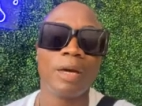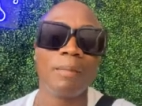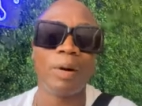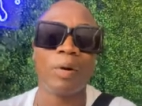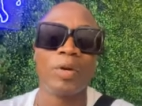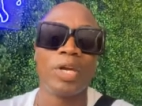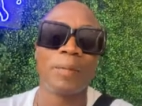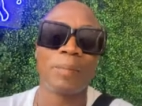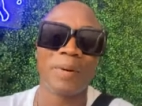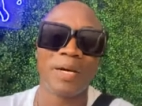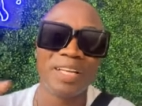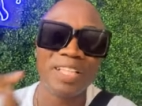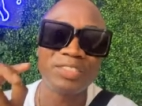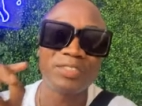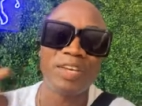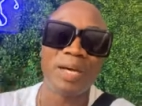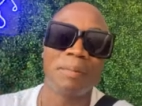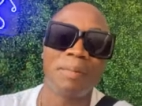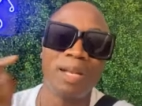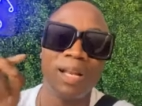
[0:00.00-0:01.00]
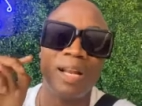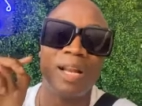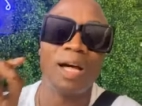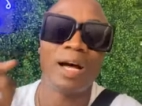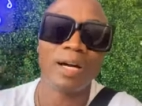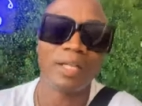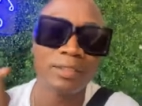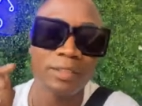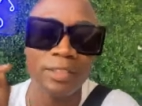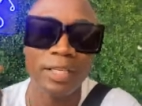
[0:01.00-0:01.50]
Them will wait for this for a
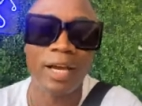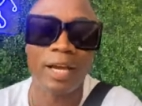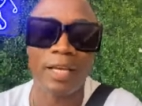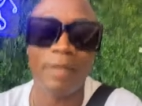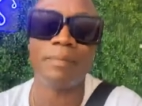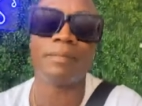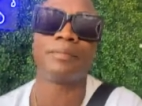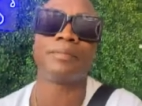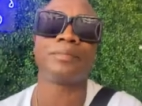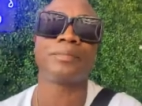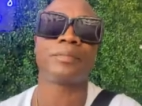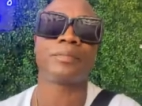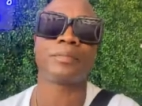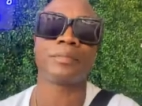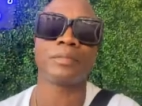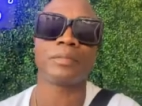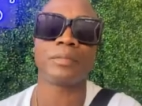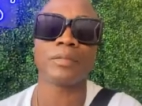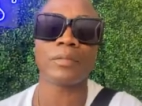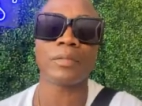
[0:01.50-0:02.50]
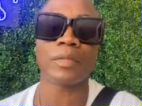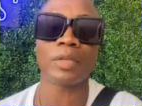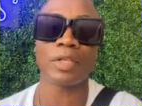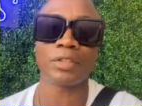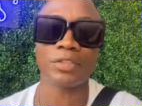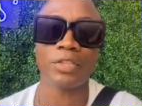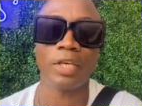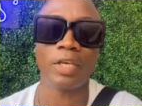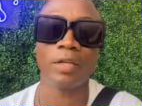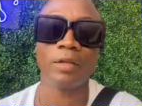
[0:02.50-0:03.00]
long time.
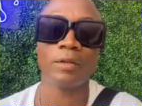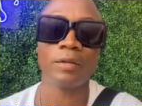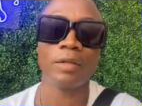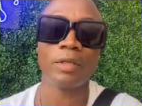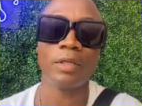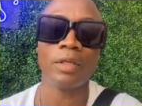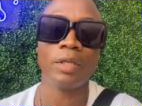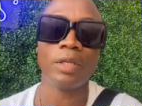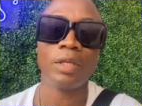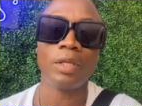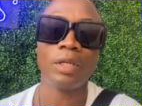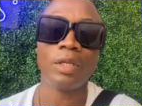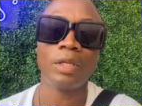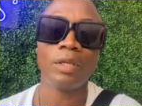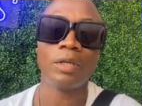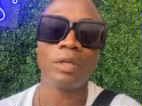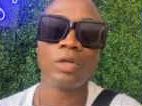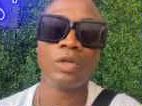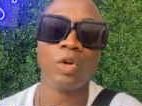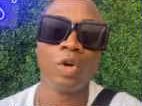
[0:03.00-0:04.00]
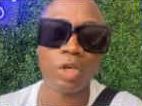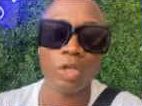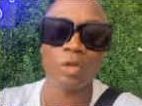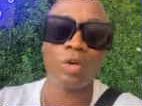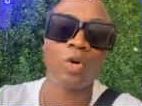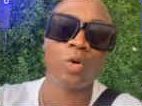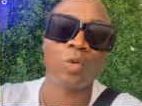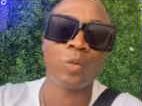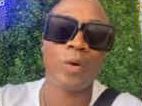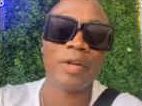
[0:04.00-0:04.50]
See? Look,
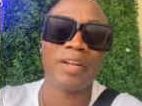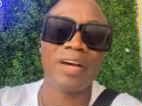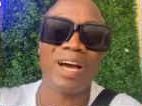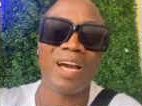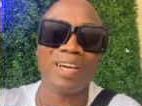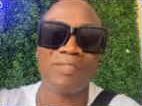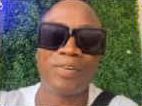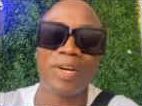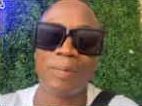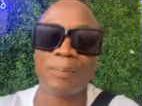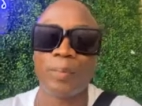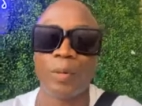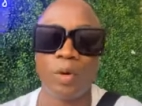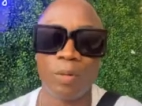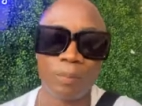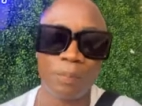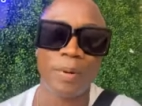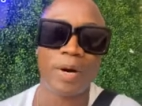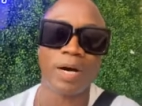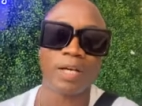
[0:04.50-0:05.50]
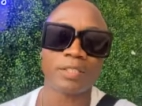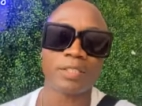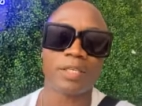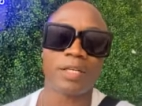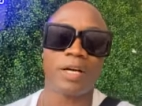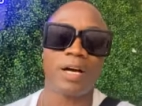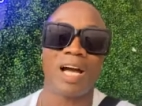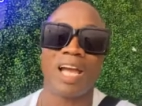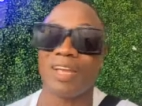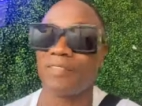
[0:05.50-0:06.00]
look when Ivan blew past.
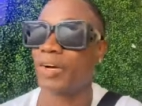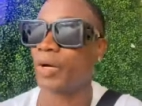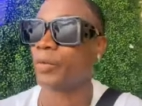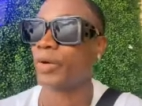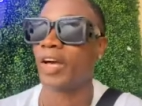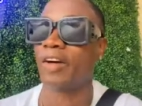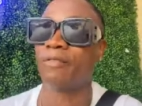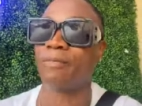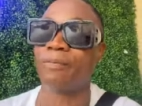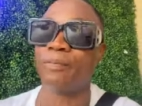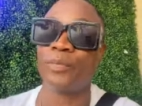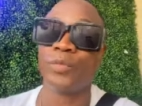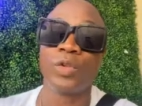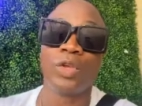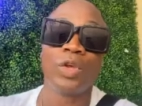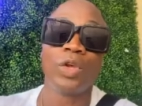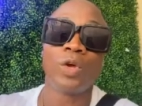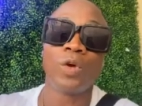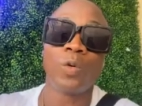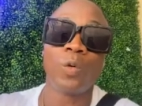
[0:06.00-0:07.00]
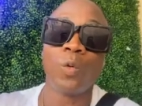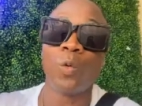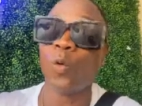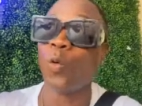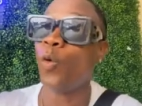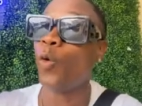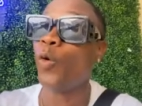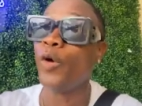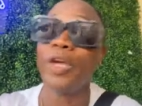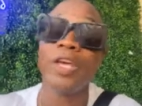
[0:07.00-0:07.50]
Ivan, we have
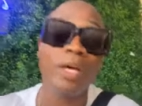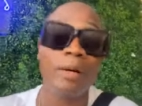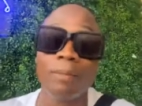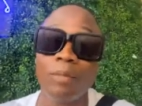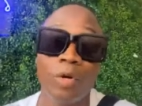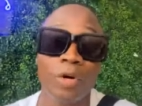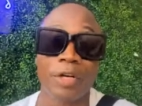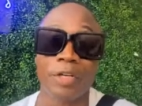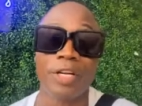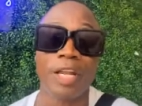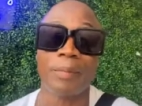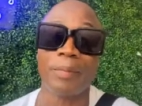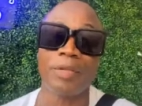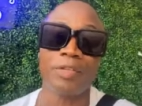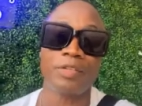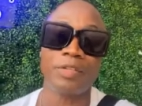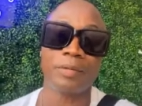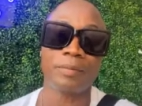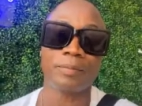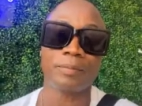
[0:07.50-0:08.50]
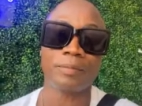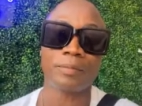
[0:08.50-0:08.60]
way more damage.